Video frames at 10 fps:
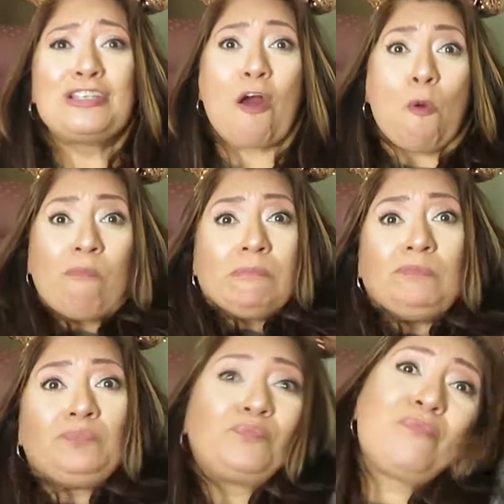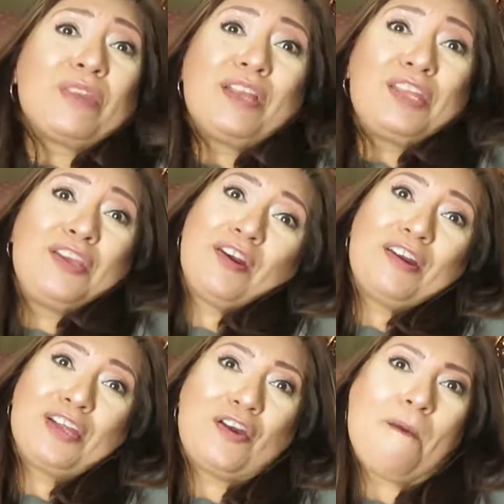So
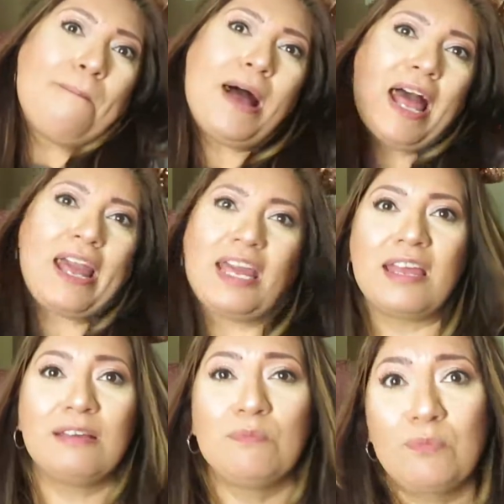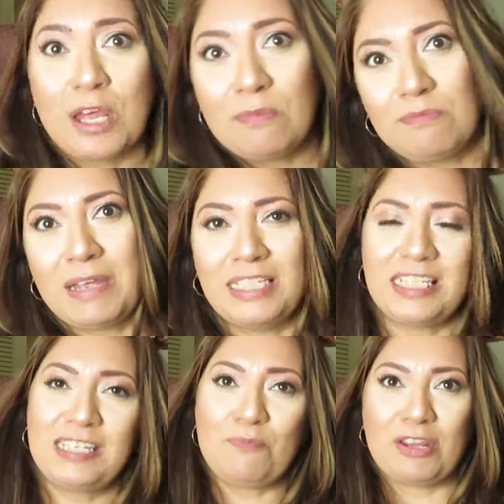you're you're my my
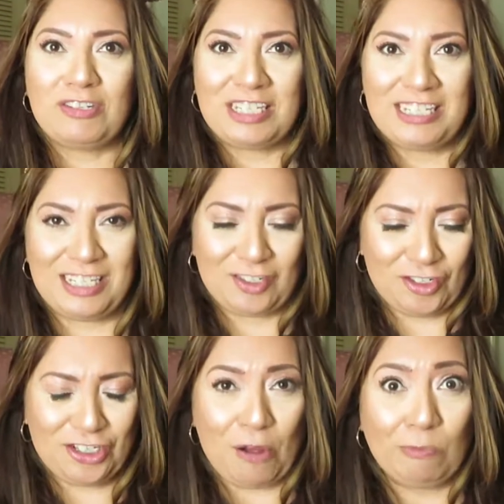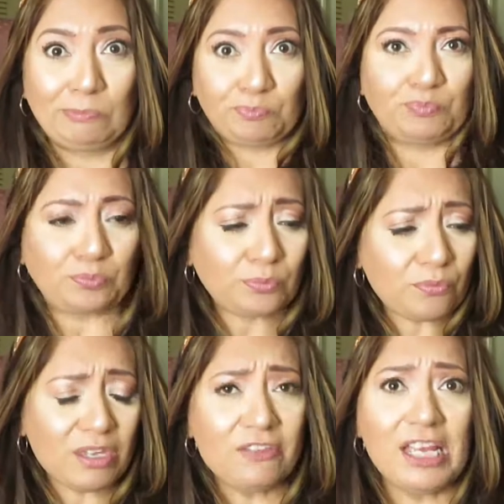Disney brothers and sisters. So
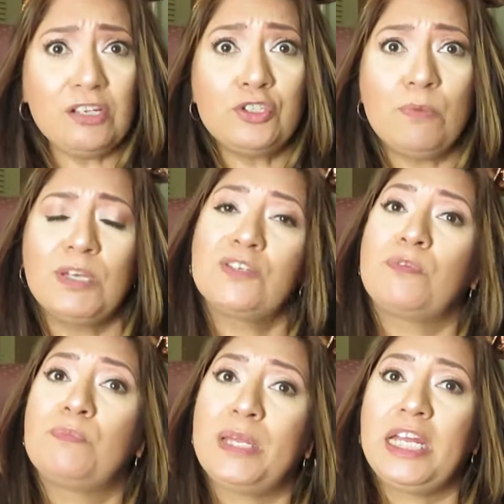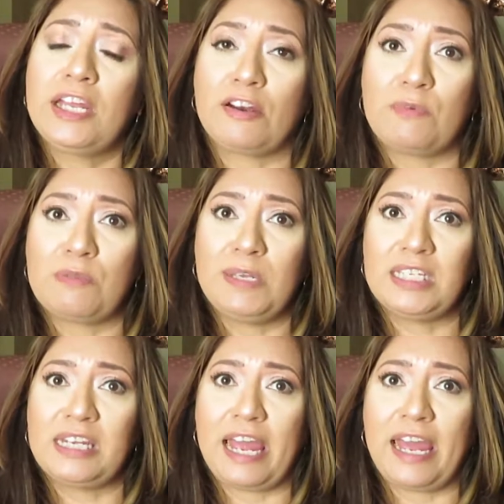thank you so much for being here with me
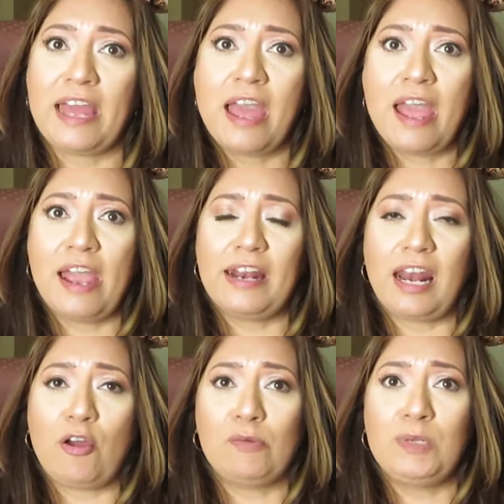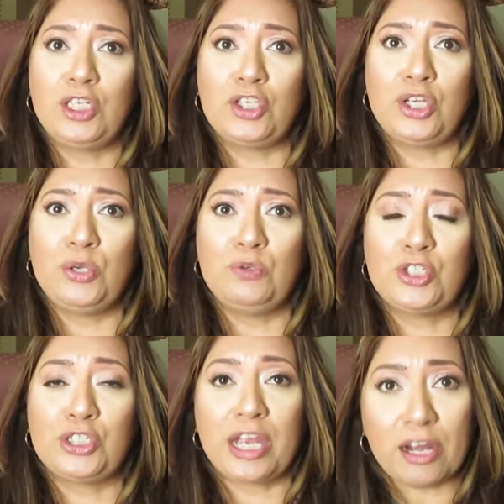today and allowing me to
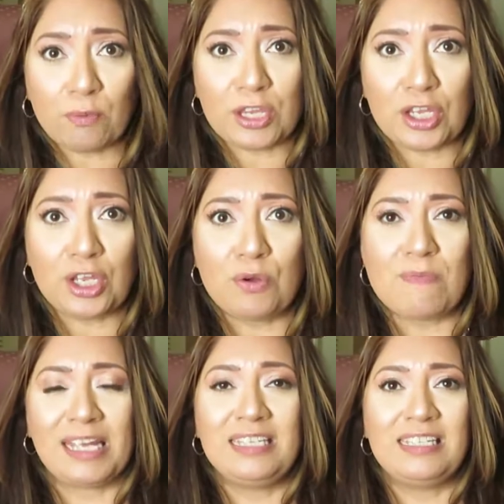share with you my